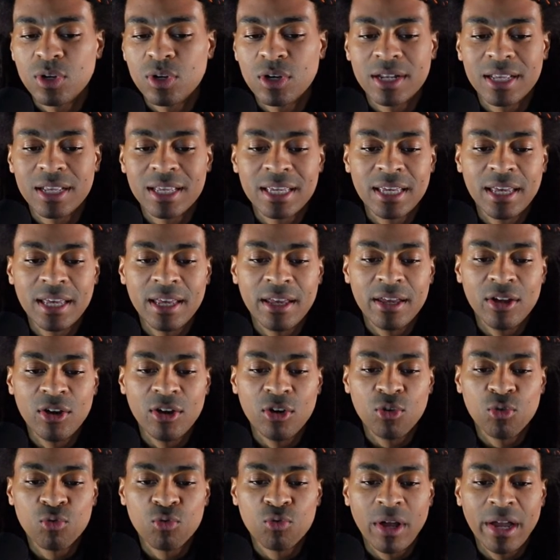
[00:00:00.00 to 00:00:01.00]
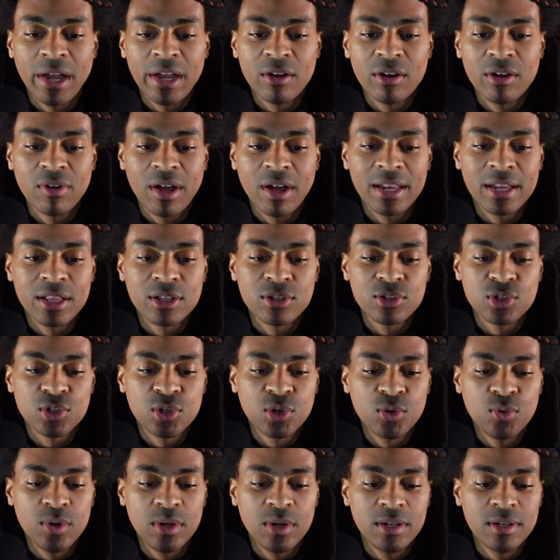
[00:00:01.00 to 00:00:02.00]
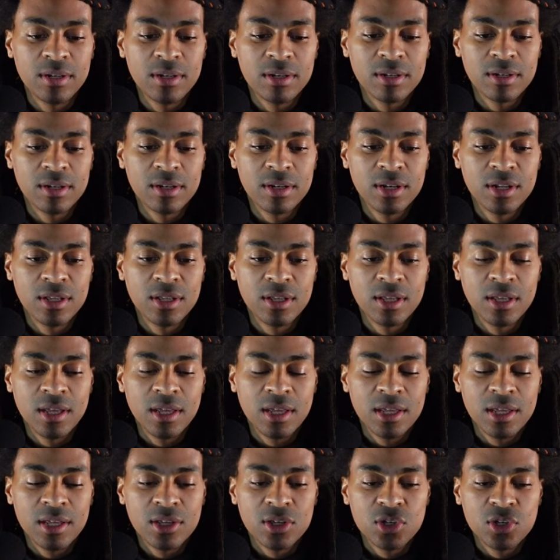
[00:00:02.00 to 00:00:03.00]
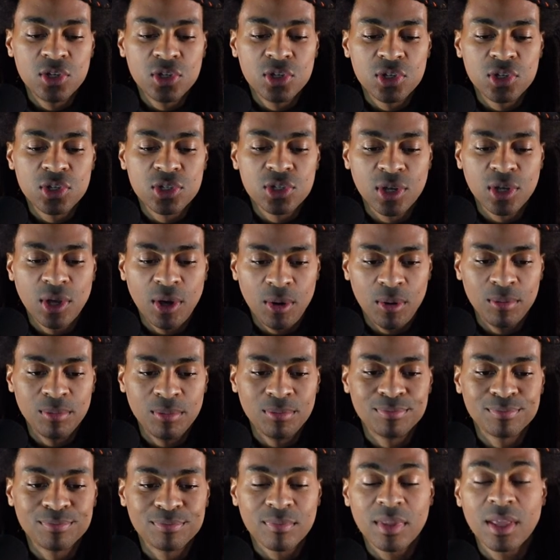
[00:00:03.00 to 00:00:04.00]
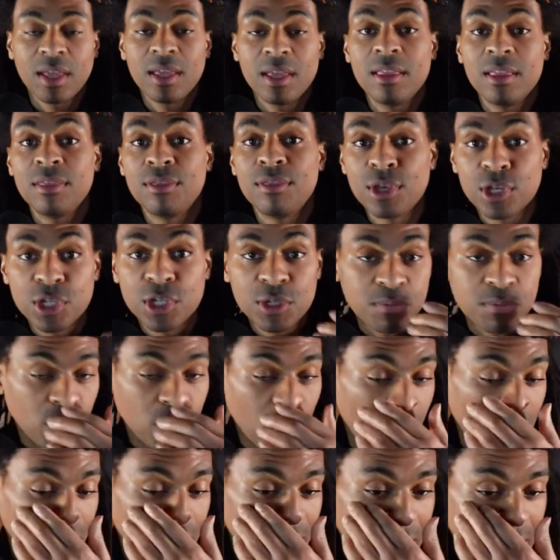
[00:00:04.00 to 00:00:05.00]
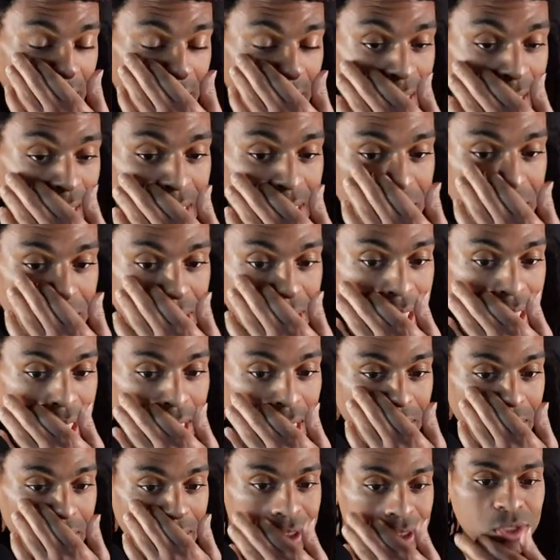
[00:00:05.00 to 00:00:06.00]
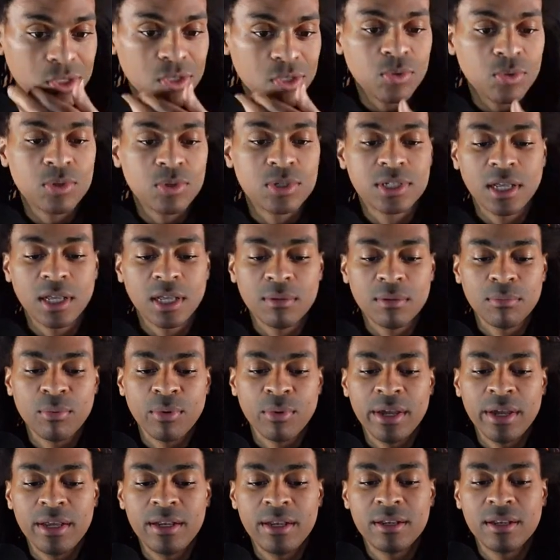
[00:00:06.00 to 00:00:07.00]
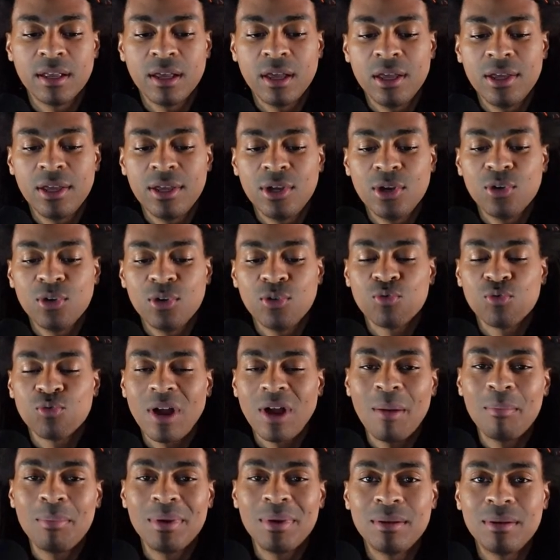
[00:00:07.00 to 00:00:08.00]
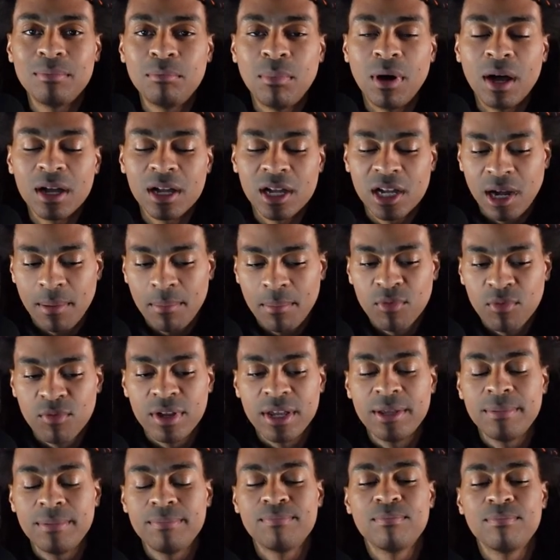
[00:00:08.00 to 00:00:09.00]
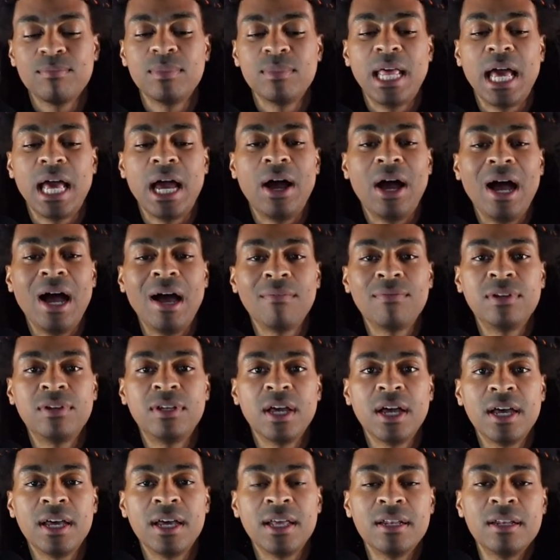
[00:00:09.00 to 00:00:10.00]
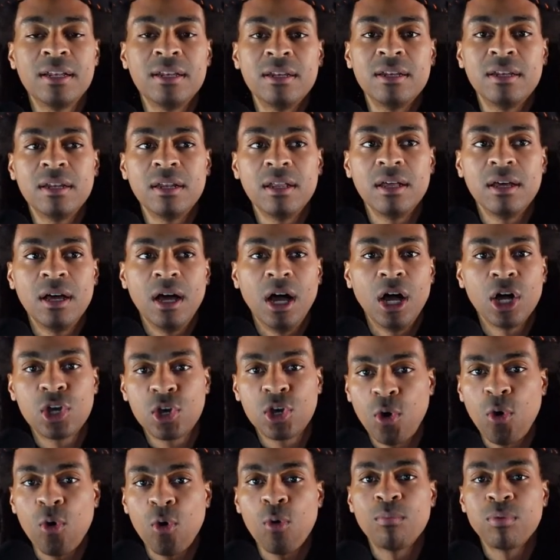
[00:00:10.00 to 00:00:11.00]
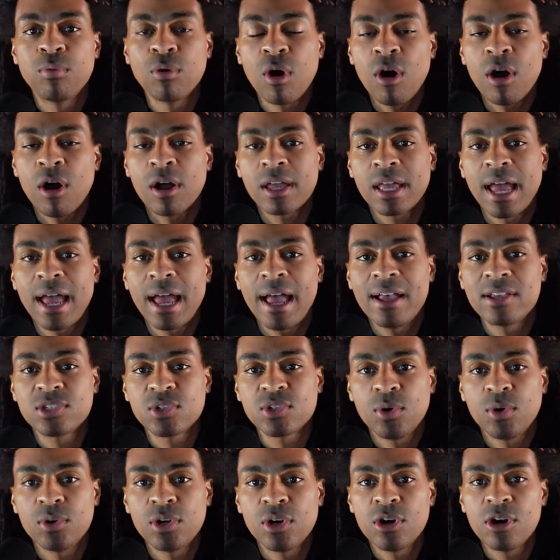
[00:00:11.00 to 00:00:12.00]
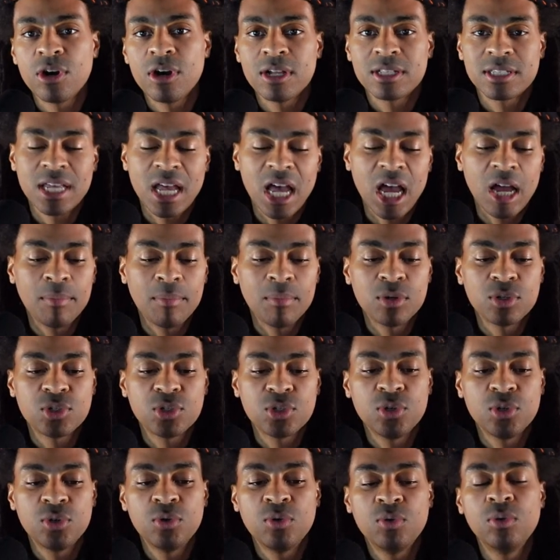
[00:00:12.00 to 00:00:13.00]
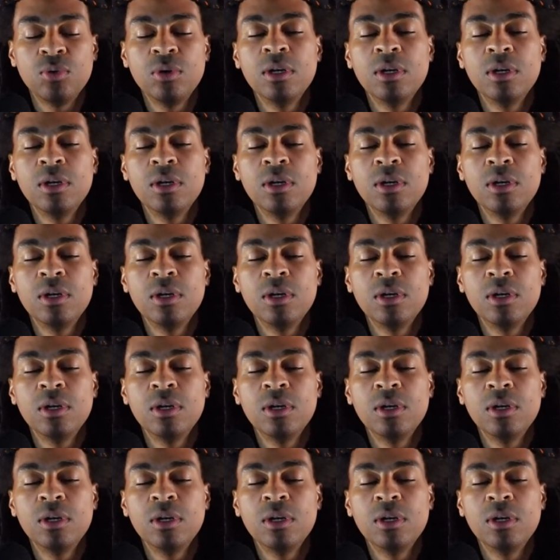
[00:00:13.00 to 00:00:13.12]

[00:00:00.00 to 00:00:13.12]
get right into it. So this broadcast is to celebrate Robin Montgomery. Now, I've done a co-broadcast on her a time or two,